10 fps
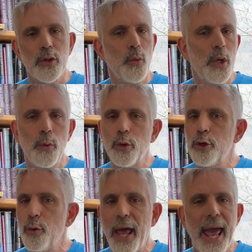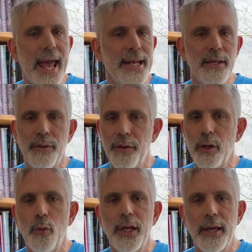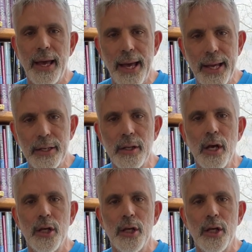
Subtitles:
we will do anything we can